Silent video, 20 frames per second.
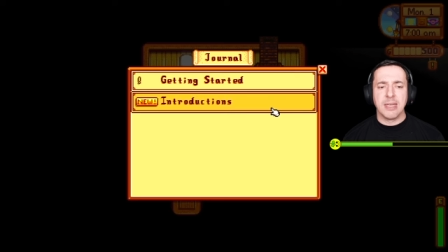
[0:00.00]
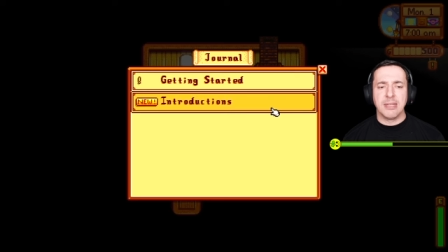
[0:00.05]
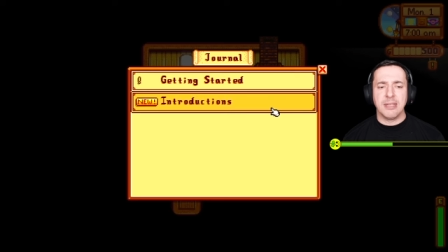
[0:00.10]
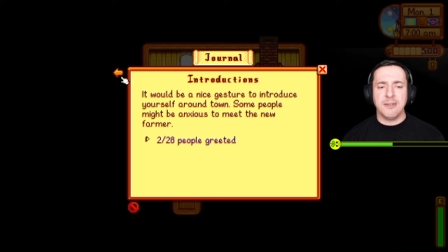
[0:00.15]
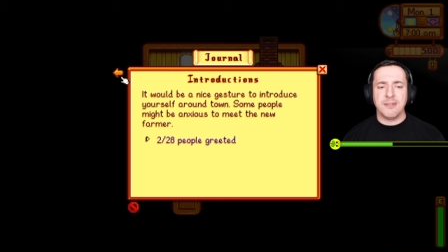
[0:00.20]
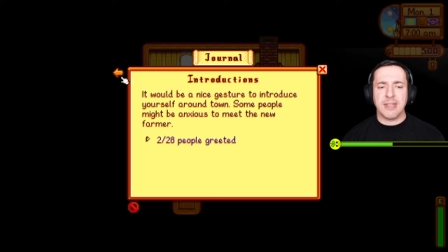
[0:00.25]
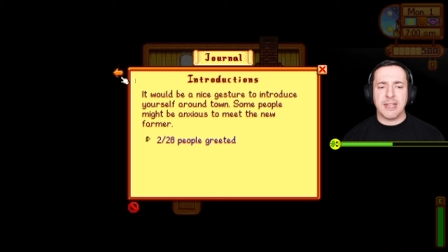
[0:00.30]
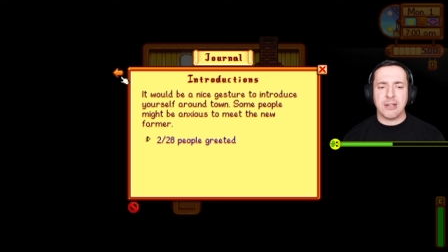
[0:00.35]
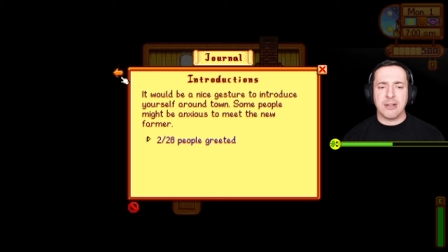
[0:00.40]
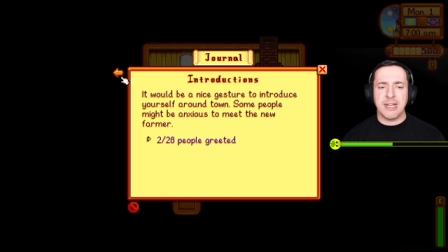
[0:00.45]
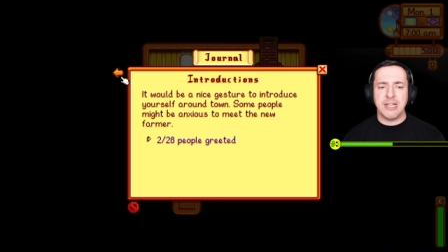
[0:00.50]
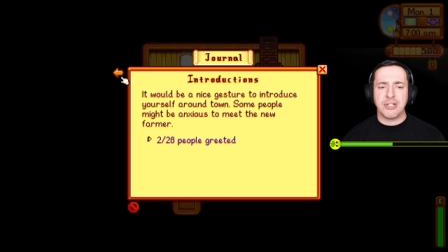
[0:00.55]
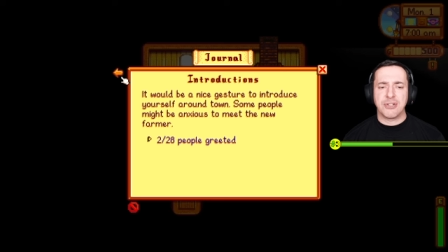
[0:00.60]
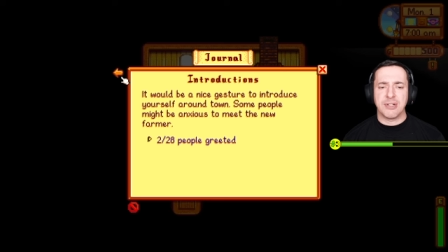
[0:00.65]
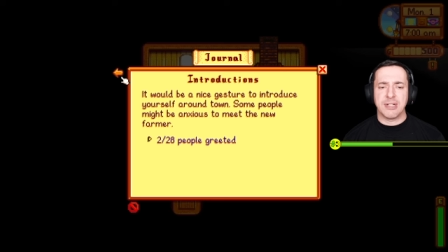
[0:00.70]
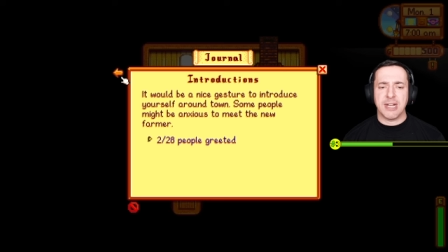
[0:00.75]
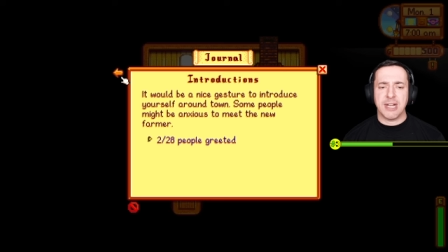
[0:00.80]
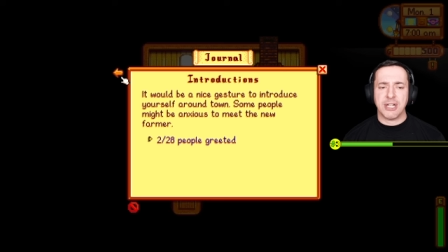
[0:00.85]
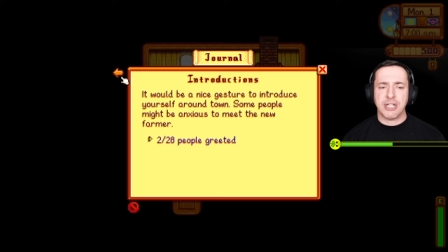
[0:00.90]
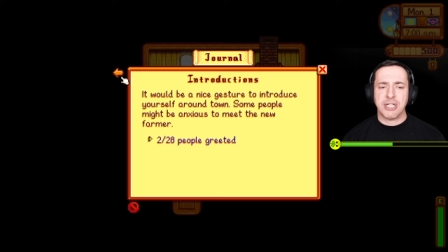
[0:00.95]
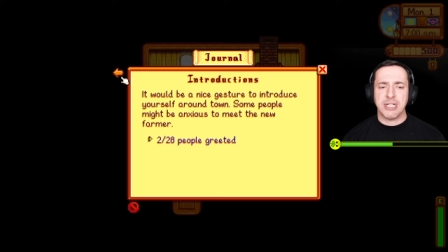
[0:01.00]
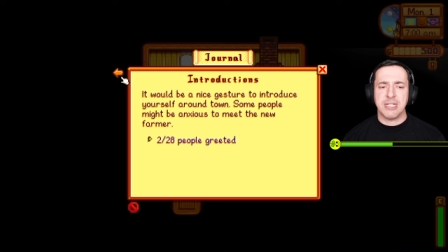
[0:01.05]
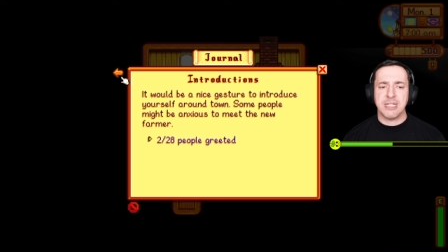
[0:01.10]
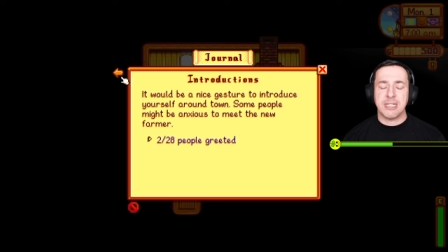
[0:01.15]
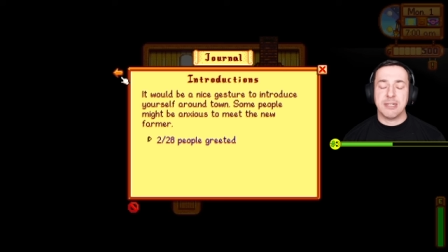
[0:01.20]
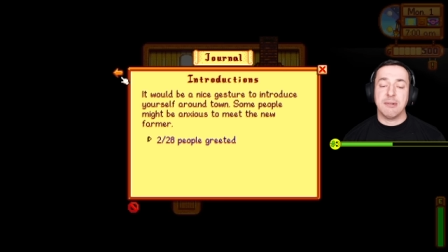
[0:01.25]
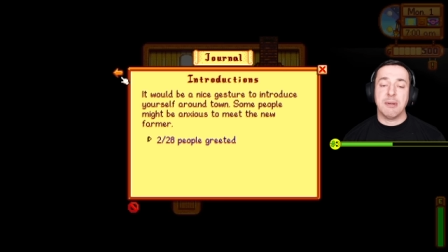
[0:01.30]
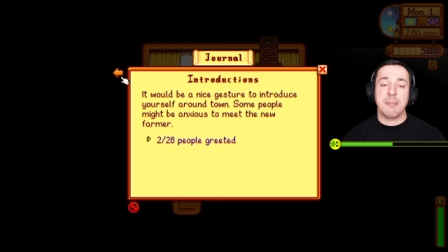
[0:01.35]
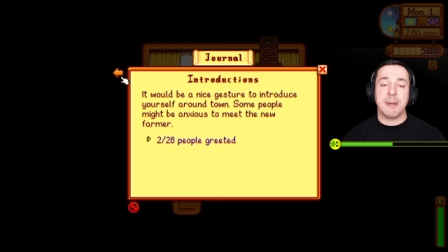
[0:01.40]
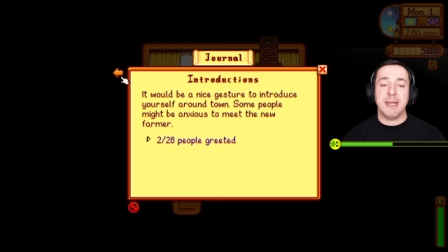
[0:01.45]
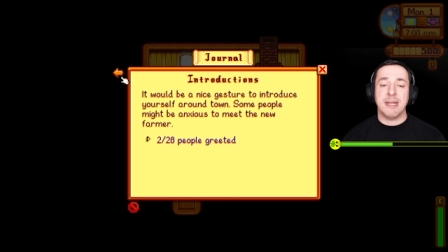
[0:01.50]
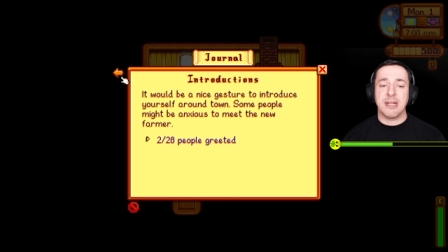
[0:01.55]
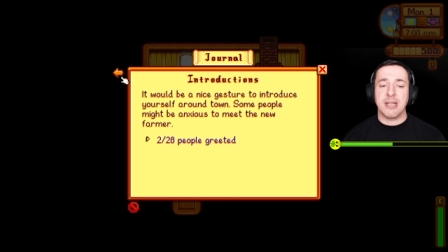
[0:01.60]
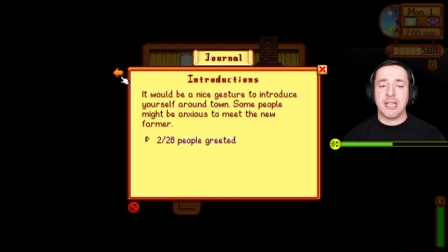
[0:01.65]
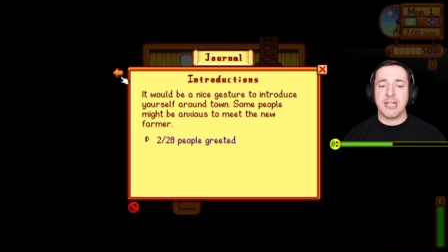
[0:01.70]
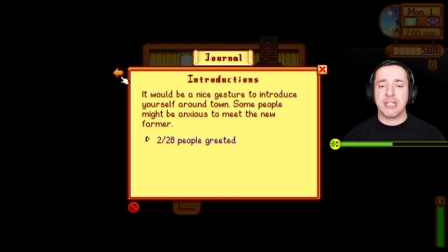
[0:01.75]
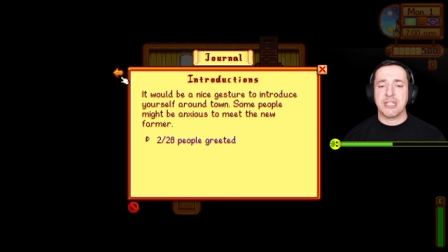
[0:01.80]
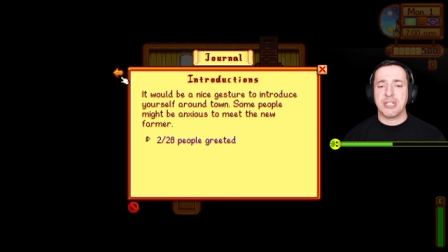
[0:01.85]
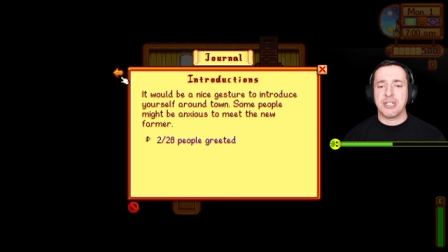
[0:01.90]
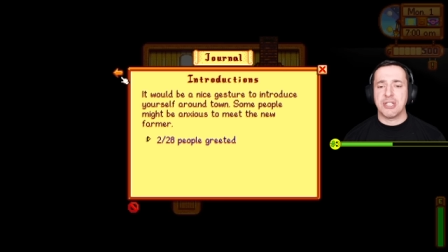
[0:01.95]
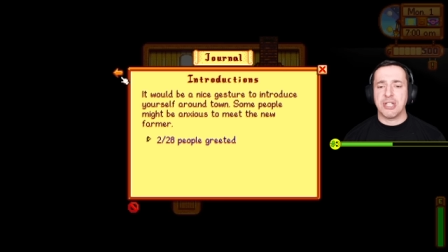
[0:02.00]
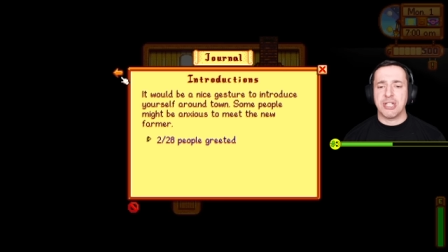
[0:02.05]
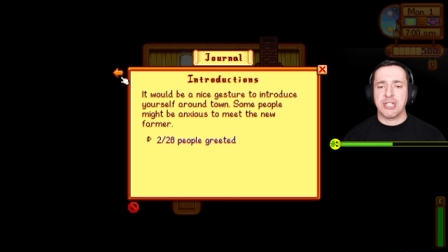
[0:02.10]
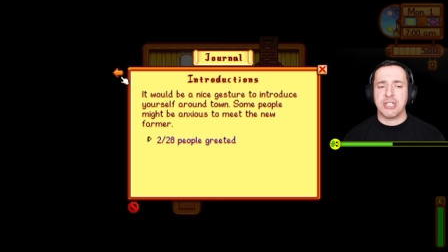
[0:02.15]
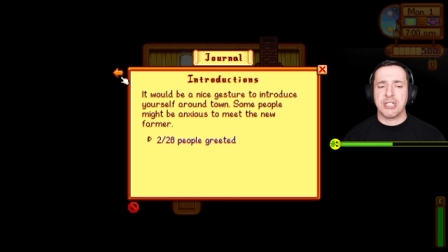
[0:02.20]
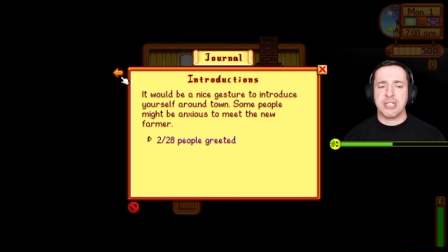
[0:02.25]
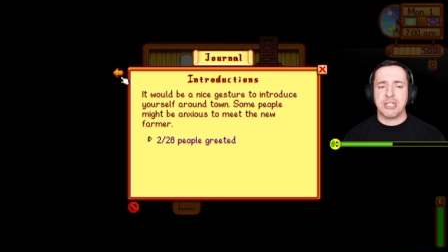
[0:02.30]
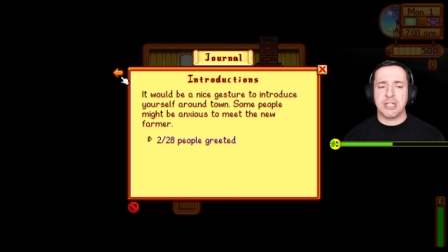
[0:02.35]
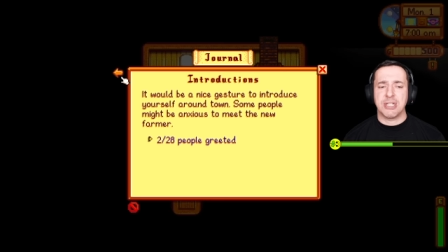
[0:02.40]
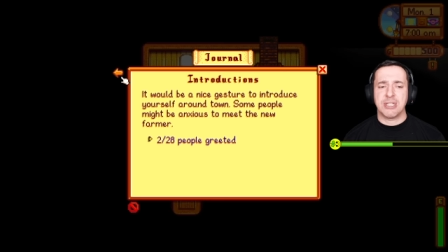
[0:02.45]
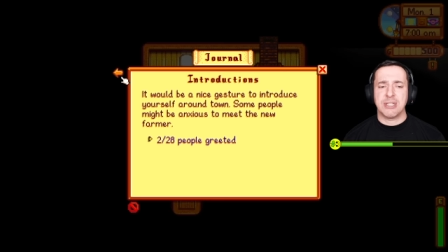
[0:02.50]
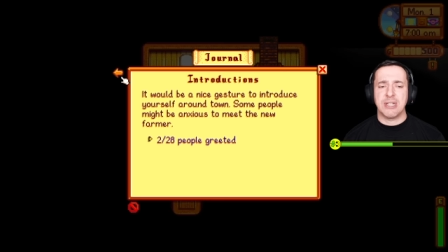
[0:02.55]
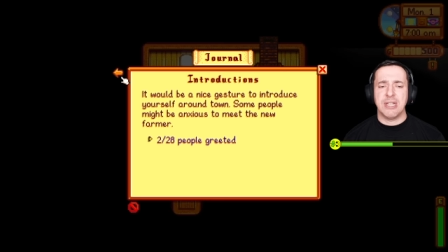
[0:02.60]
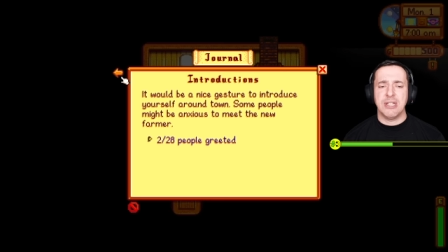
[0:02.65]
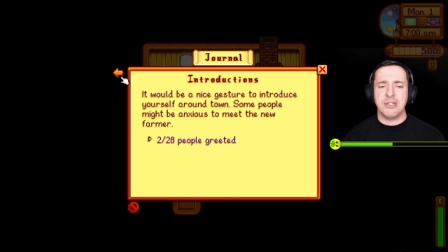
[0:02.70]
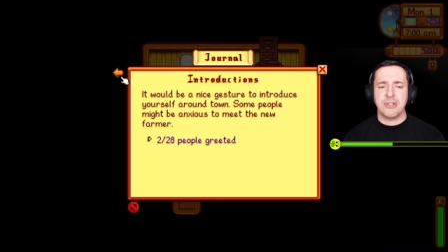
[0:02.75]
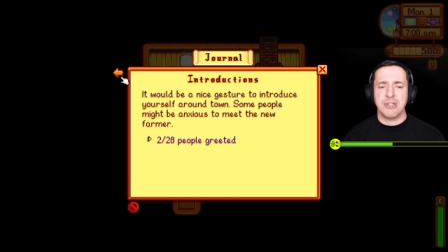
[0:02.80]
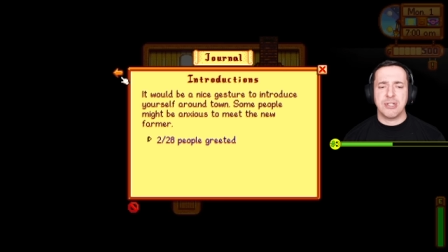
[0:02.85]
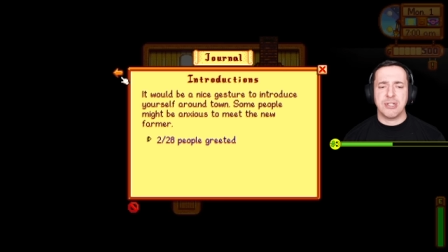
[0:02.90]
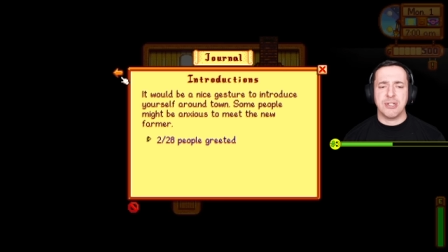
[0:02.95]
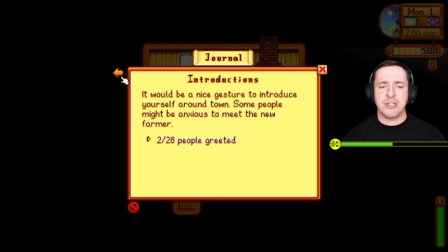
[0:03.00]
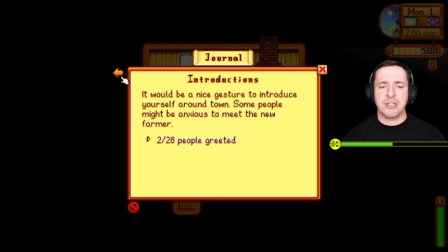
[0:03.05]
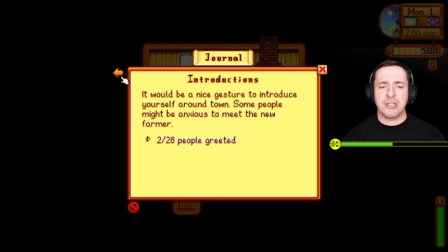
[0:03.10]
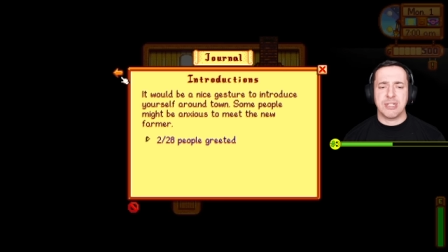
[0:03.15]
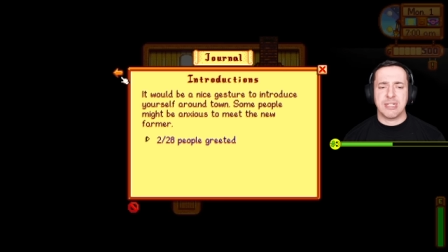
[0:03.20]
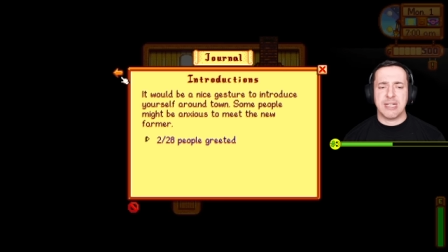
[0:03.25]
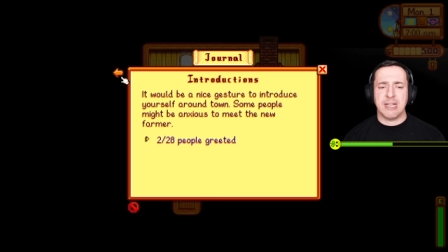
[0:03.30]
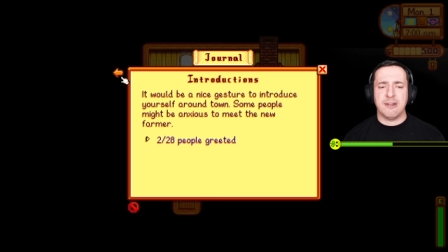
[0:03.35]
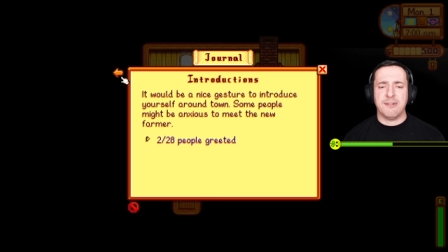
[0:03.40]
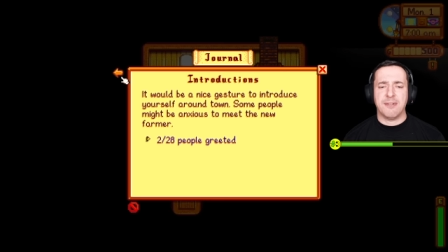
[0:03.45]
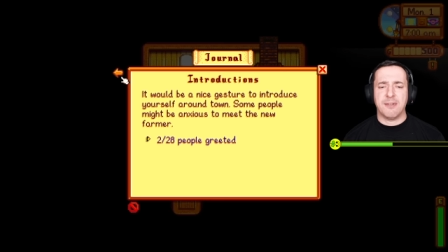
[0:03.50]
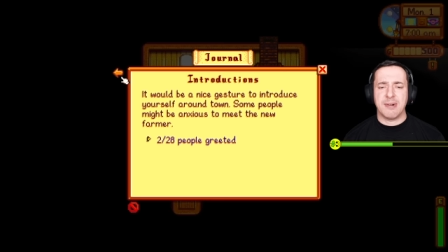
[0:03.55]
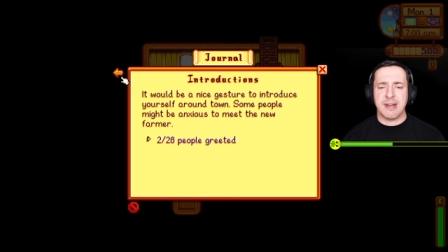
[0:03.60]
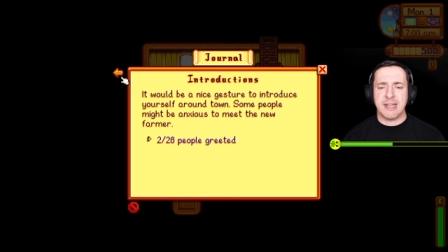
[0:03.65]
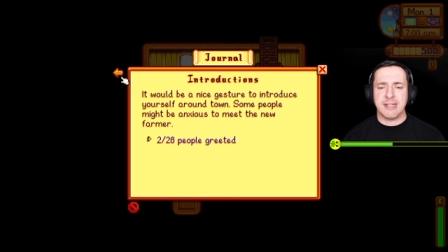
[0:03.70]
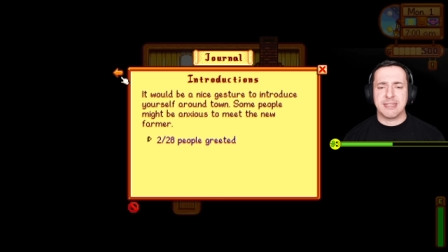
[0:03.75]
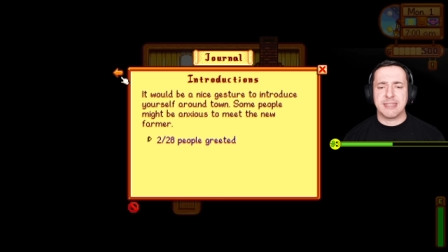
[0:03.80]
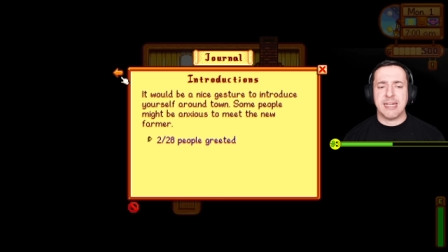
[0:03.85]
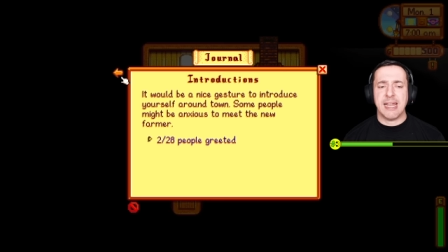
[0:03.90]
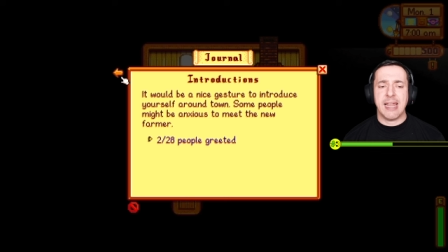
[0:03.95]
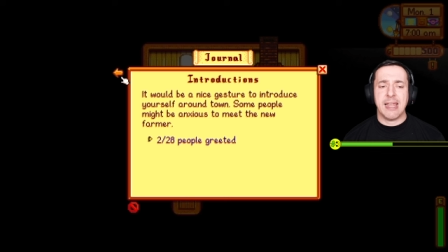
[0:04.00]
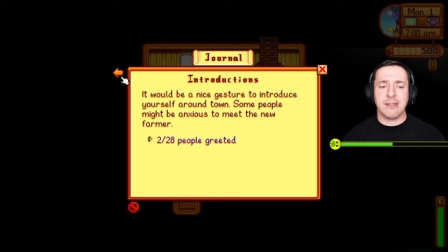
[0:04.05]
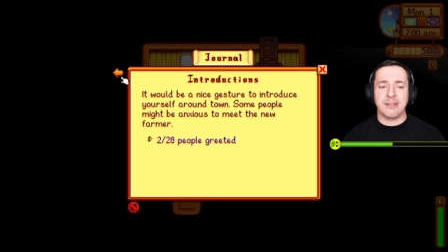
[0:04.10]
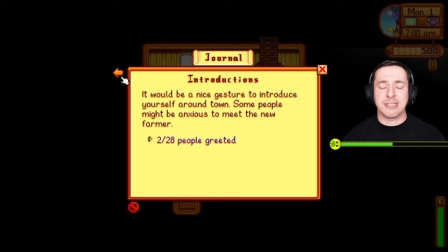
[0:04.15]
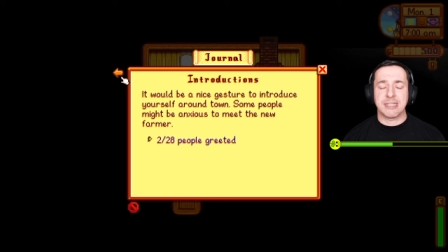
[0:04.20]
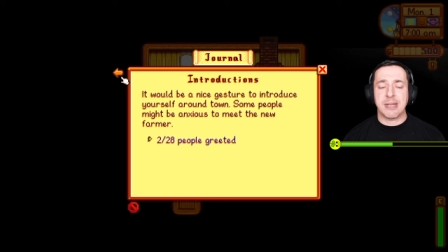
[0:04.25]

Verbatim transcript: You've then got introductions. It would be a nice gesture to introduce yourself around town.